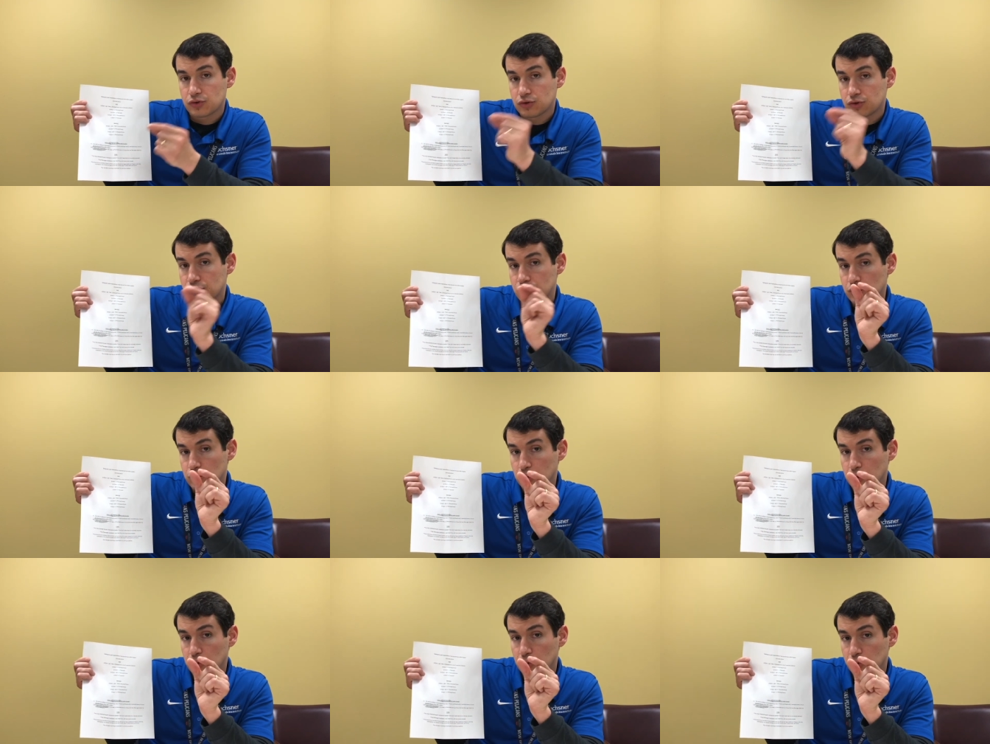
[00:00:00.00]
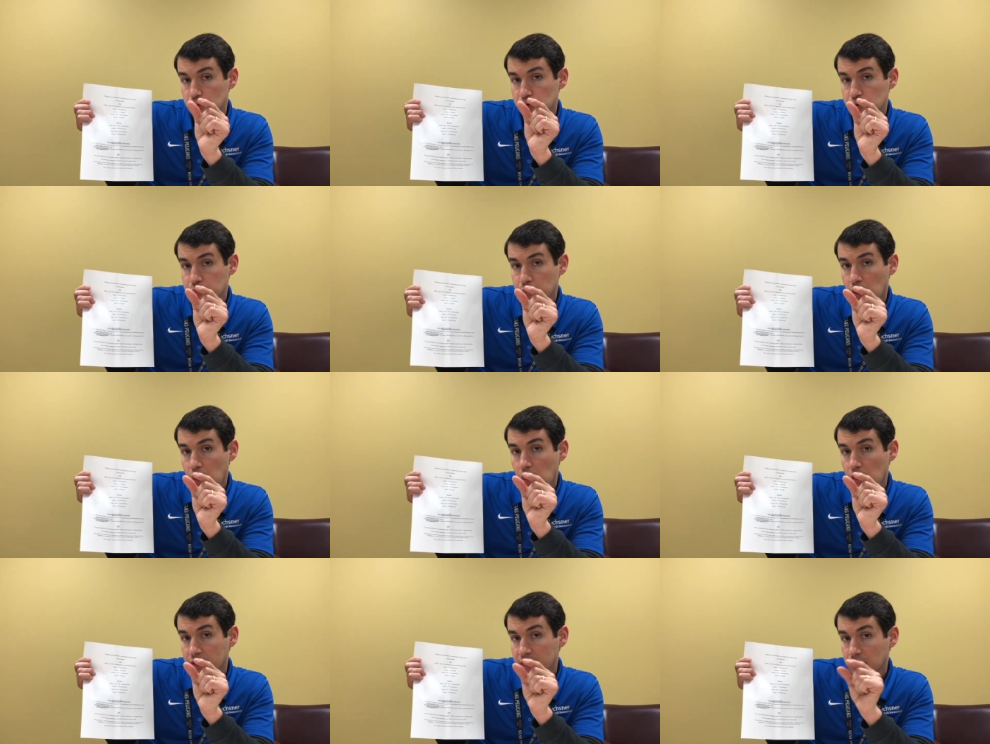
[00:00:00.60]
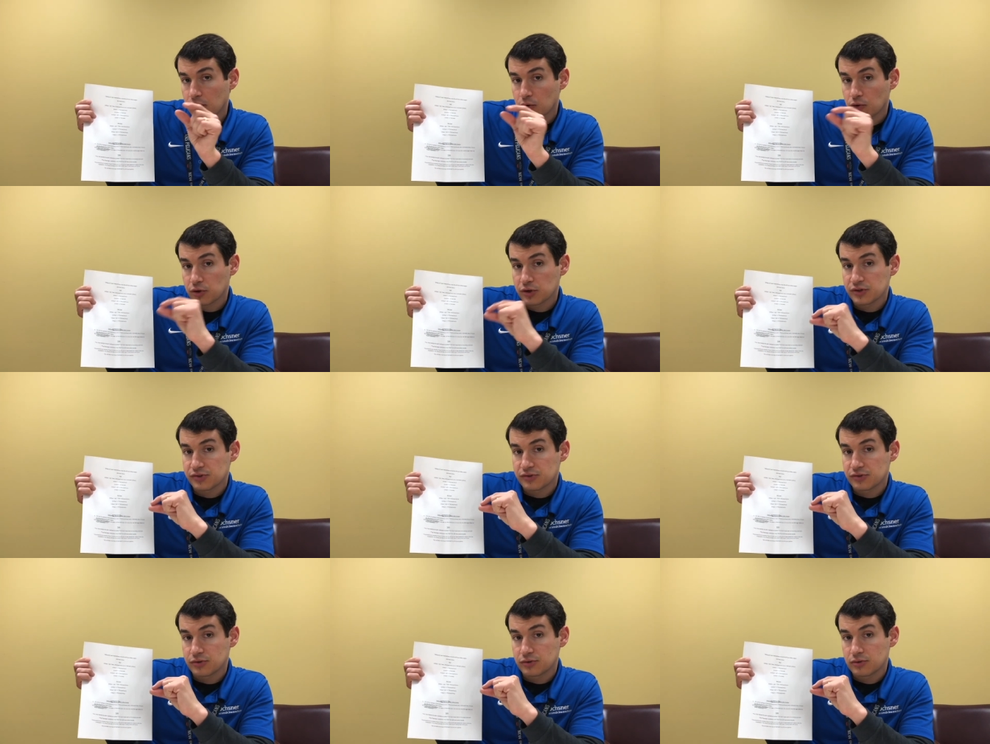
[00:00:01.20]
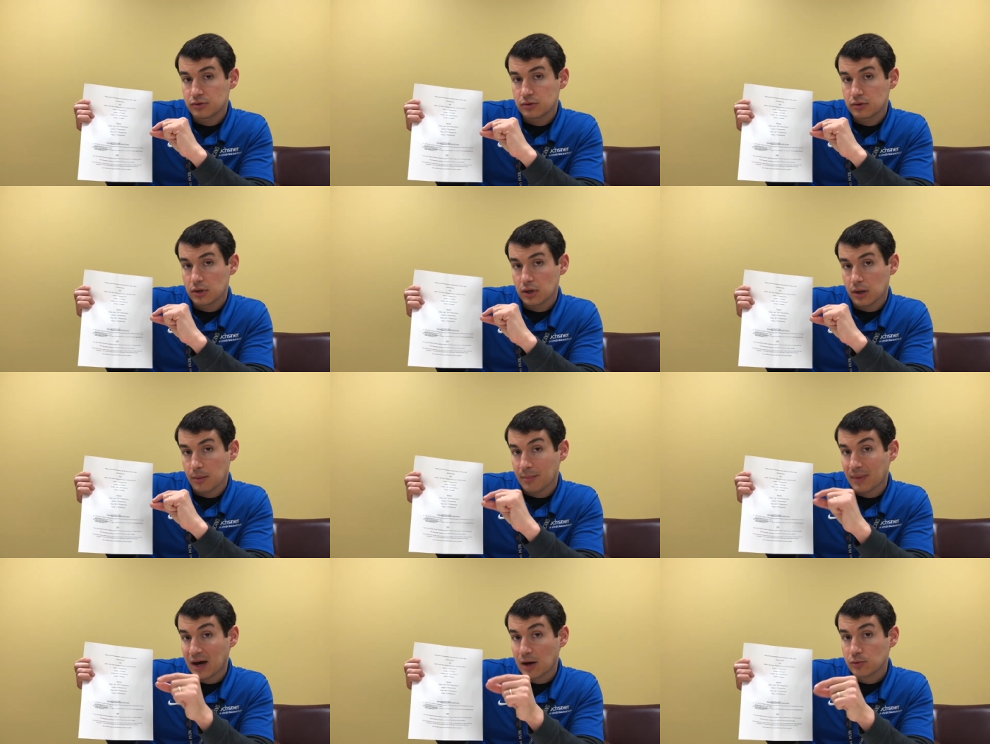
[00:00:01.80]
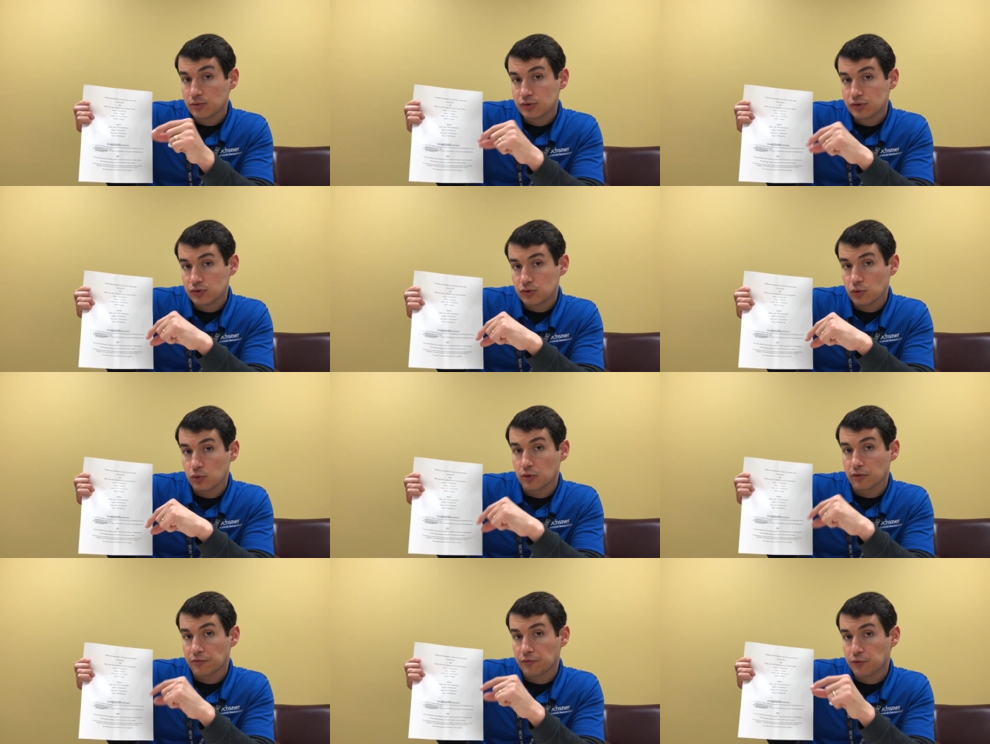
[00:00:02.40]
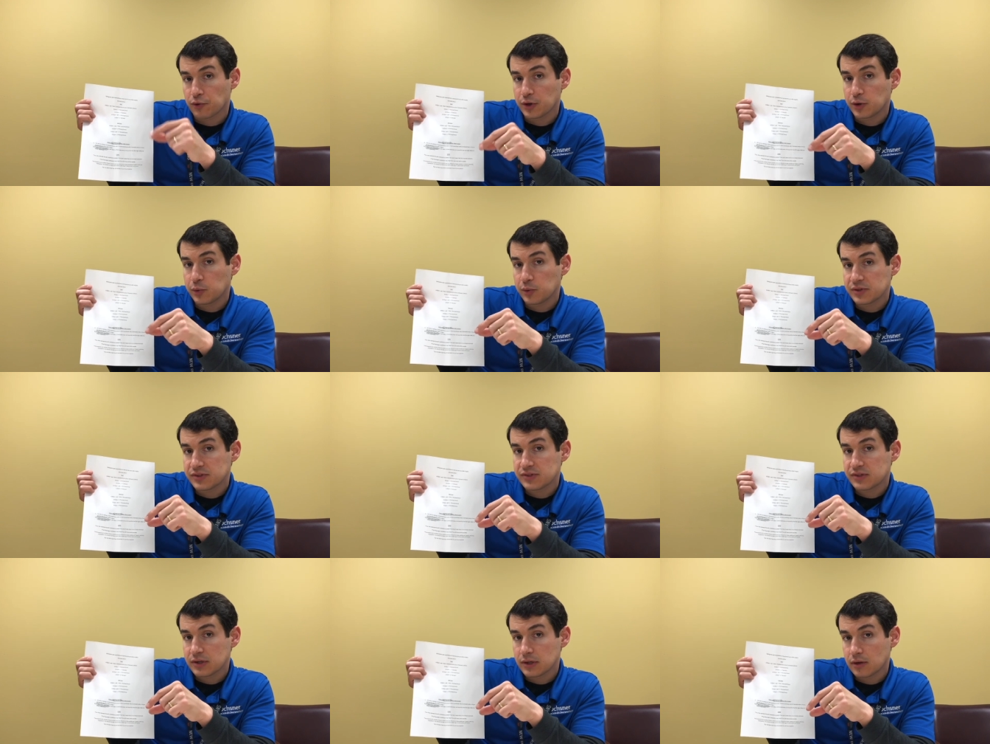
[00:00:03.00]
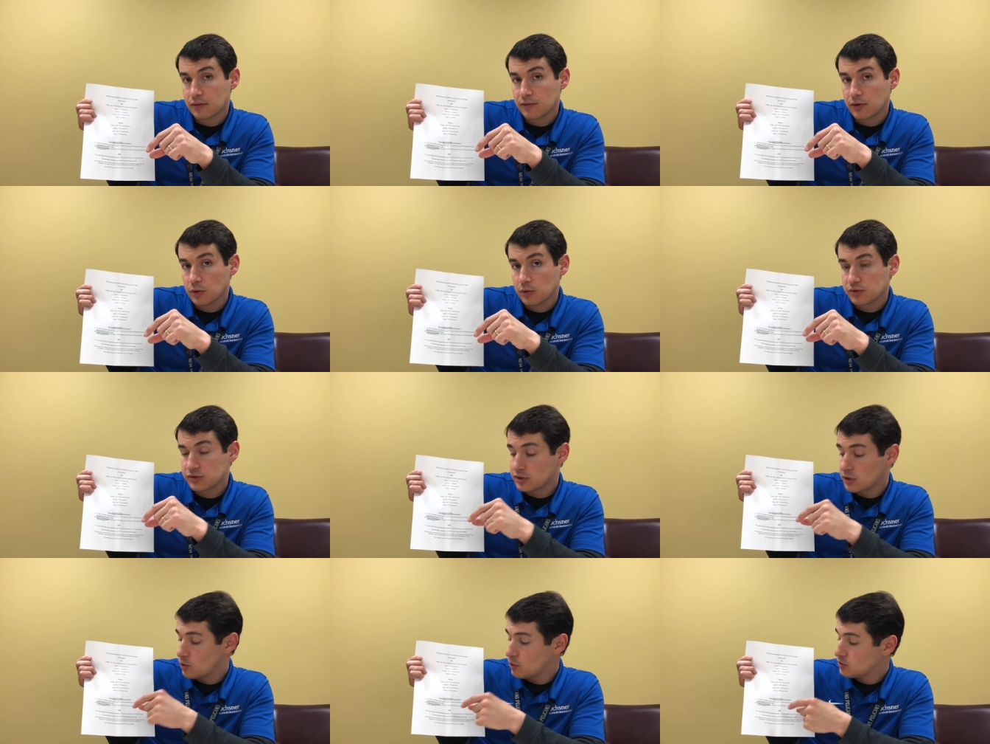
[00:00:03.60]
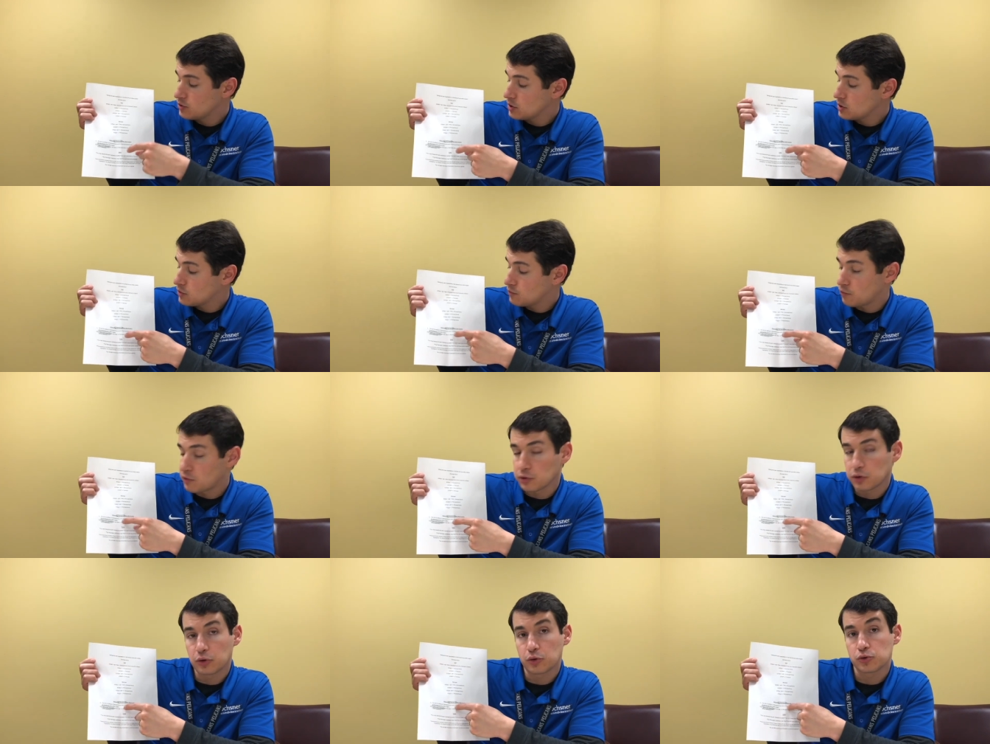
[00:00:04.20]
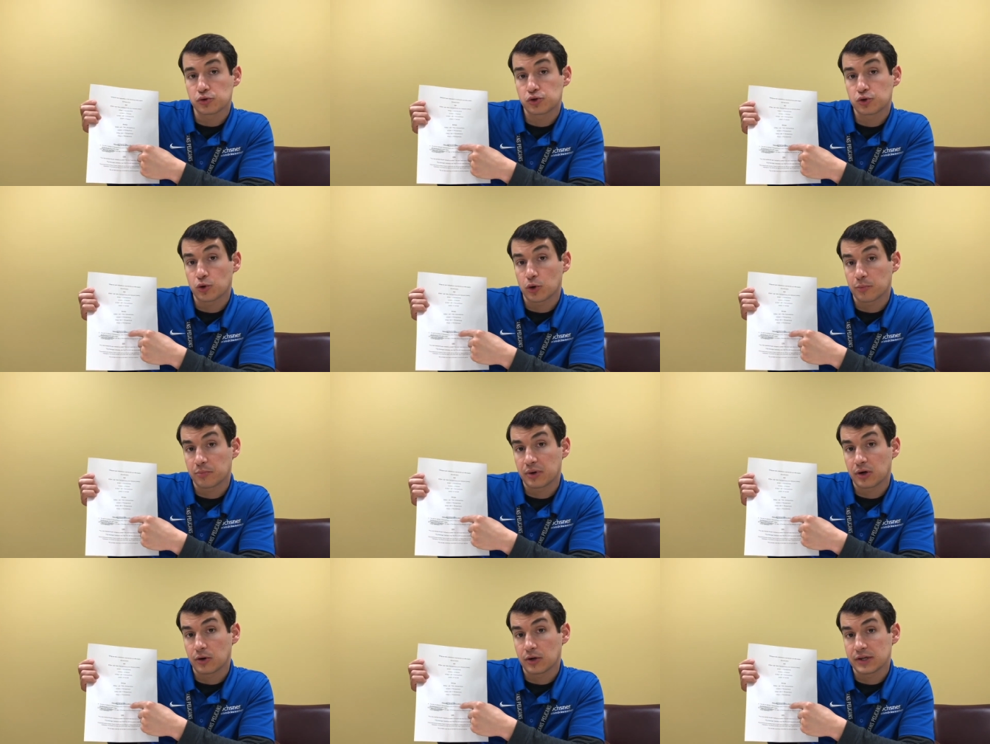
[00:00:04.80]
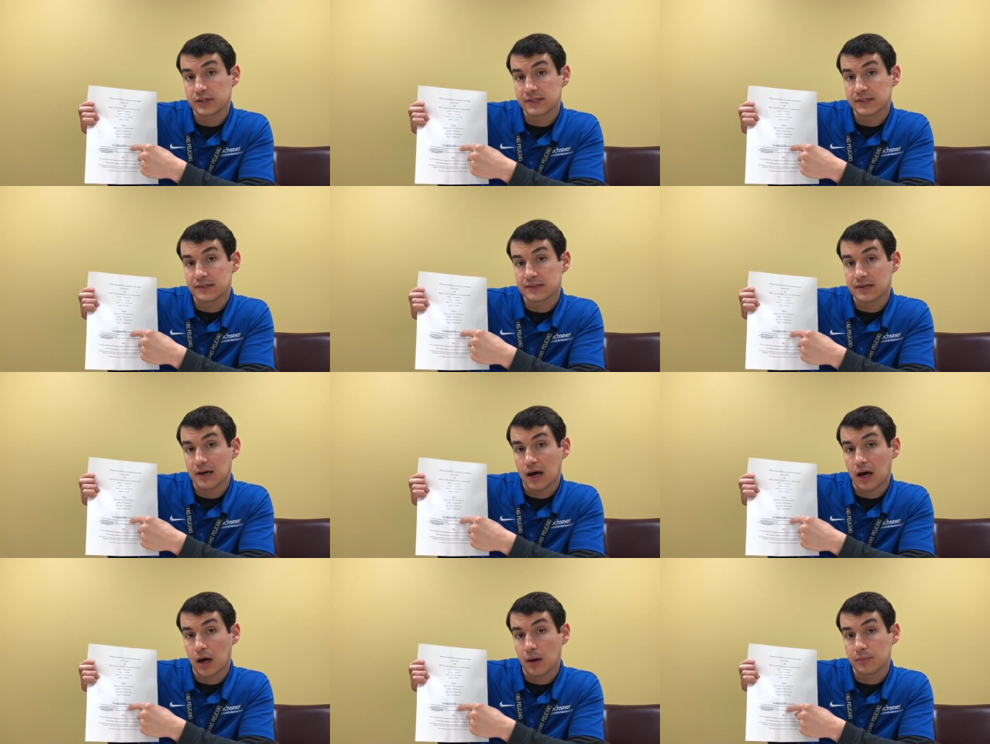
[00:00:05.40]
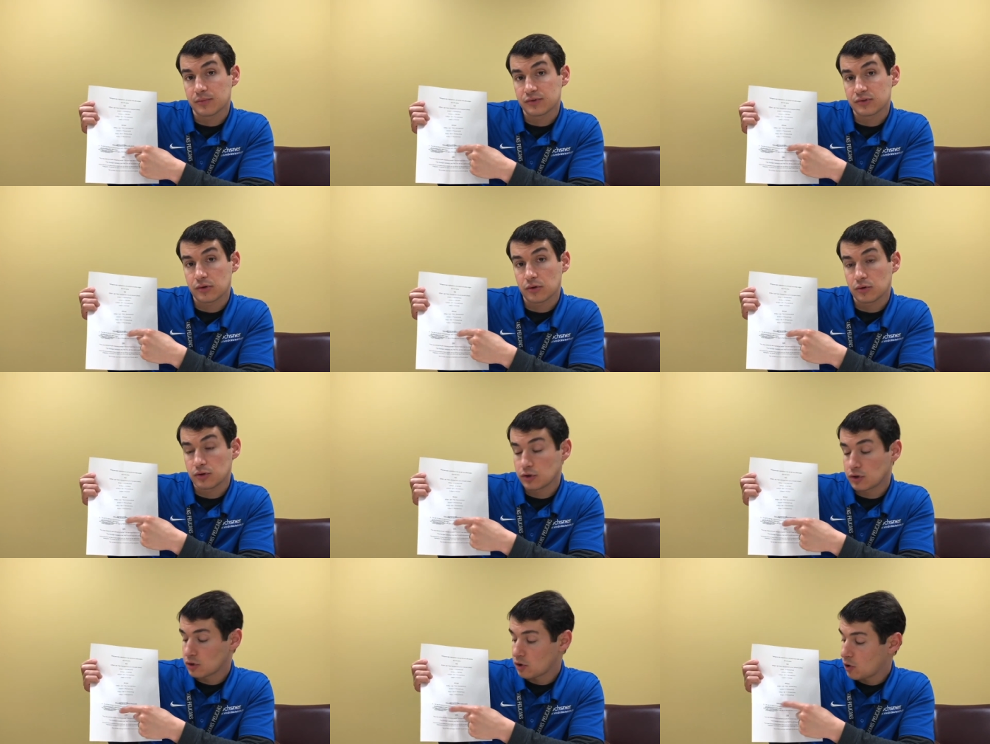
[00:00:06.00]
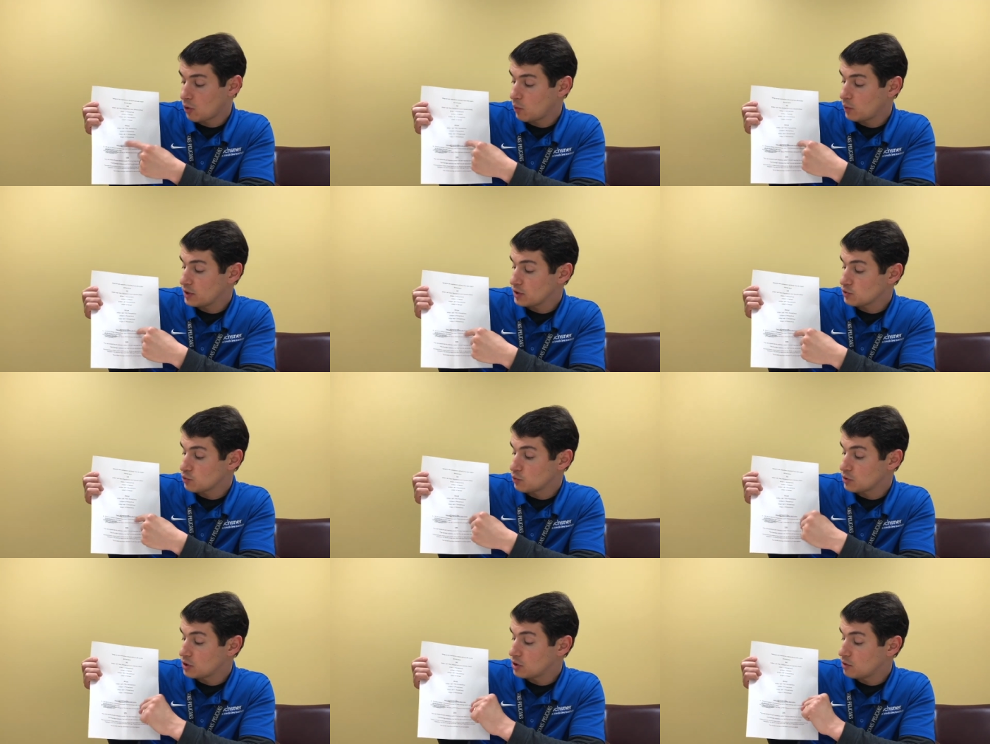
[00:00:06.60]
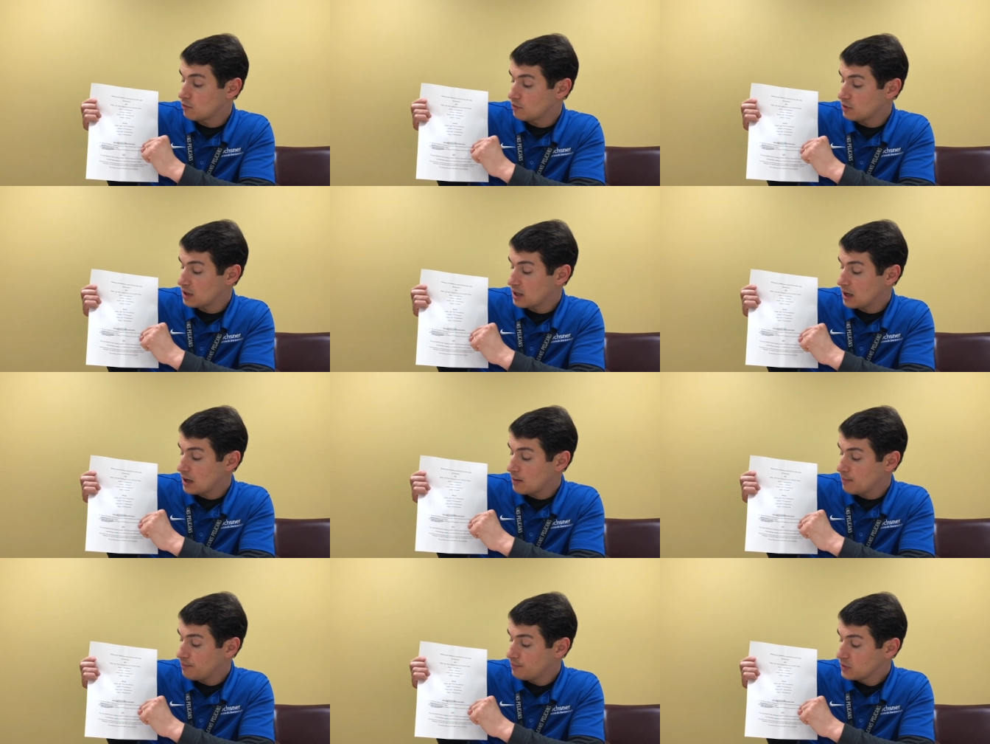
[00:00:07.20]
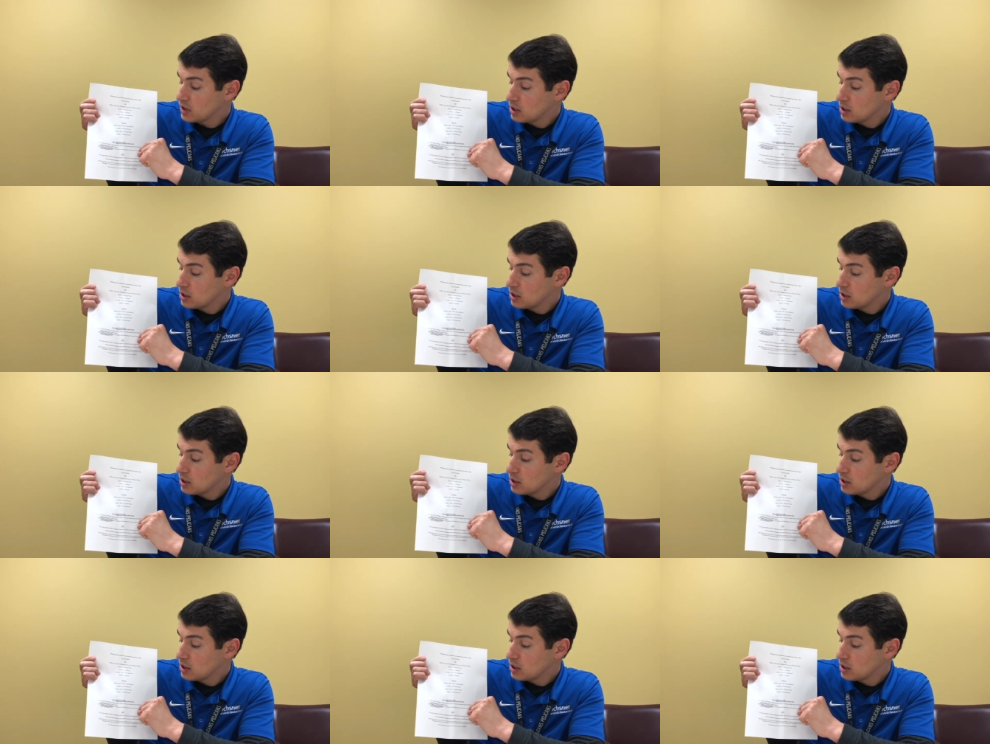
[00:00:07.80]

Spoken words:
do little small increased amounts or frequency of those doses for little short periods of time, so you can always read over that.